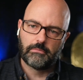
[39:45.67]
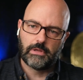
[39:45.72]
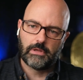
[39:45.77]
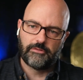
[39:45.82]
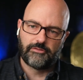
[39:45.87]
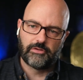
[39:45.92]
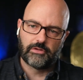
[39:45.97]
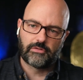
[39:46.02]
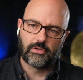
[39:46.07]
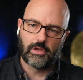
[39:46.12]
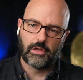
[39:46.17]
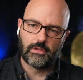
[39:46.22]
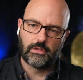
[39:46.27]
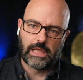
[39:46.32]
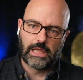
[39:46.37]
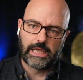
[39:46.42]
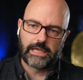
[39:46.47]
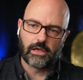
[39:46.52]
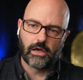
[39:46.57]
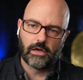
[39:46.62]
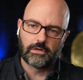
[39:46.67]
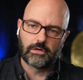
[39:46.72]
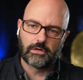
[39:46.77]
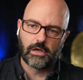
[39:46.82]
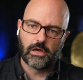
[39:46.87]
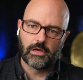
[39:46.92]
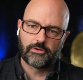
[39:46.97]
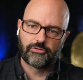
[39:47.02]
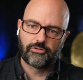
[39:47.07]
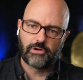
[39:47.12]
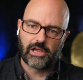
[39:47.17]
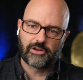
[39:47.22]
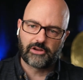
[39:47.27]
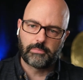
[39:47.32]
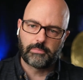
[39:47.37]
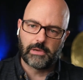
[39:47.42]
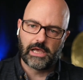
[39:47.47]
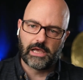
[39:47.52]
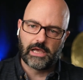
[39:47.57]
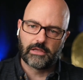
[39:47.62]
If it's like uncut
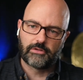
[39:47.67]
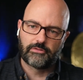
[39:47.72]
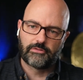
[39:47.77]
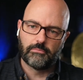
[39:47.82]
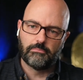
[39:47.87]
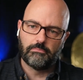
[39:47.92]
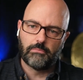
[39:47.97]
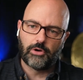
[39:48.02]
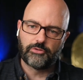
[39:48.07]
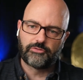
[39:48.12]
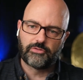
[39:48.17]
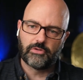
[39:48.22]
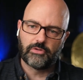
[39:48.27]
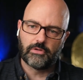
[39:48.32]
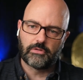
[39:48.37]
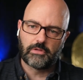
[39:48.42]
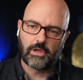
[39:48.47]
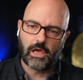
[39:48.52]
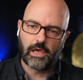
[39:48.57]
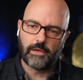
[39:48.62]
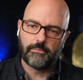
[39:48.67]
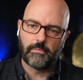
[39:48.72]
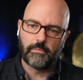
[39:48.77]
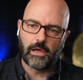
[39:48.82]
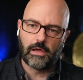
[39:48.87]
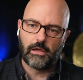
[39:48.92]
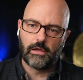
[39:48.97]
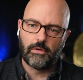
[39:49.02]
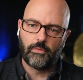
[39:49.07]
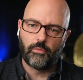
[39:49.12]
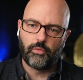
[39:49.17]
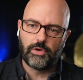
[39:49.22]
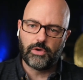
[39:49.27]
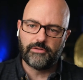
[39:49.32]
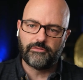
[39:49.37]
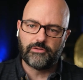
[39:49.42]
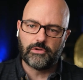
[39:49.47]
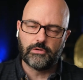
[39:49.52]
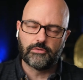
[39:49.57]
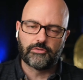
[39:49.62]
trash bags, most of the time
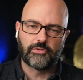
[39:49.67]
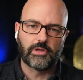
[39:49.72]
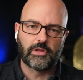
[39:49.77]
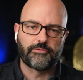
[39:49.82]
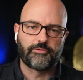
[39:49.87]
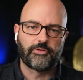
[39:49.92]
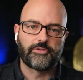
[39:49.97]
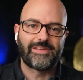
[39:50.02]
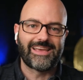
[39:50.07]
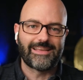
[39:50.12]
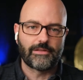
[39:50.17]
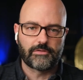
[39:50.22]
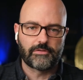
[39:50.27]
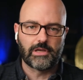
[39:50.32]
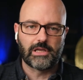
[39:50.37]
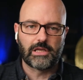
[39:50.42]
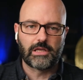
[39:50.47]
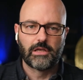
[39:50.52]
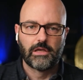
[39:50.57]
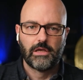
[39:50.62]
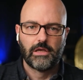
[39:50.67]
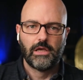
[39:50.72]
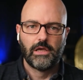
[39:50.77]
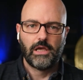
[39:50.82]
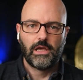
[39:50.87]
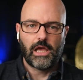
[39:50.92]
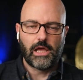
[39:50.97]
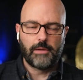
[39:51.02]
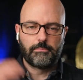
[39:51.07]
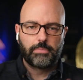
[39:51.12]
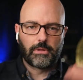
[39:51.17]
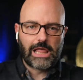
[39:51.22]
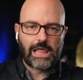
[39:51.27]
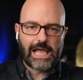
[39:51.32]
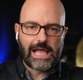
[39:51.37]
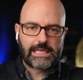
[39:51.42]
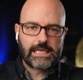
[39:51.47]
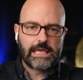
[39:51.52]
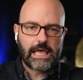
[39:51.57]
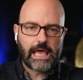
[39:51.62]
we've used it for tenting. and
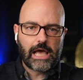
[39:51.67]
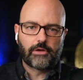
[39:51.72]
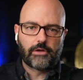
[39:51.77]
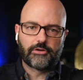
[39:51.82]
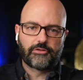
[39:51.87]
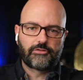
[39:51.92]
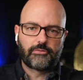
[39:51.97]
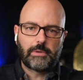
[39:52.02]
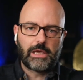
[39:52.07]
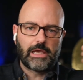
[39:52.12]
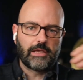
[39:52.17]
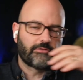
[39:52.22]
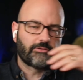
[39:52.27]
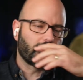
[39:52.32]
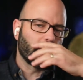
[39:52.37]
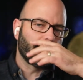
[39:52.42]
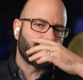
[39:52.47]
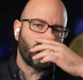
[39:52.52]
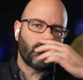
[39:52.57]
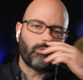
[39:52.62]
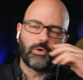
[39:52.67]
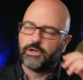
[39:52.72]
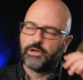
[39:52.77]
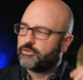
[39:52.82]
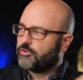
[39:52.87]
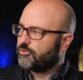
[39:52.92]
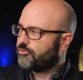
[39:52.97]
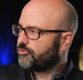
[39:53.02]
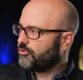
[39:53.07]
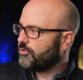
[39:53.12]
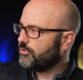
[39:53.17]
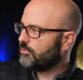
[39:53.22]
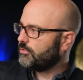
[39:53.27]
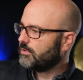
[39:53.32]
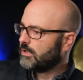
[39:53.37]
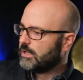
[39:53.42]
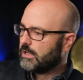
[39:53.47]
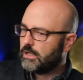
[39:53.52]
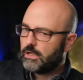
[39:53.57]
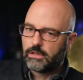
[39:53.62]
blacking out a space. So if you wanted to
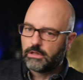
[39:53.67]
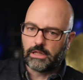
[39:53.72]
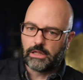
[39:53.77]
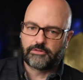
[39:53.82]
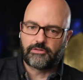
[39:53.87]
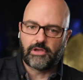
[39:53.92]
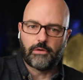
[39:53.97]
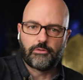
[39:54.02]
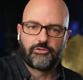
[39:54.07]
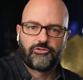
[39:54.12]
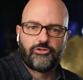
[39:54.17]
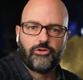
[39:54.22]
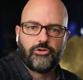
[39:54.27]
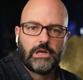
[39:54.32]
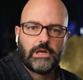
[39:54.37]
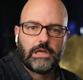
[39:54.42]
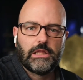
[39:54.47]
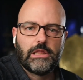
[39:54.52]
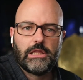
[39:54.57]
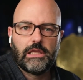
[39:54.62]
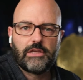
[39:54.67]
shoot, let's say I was shooting in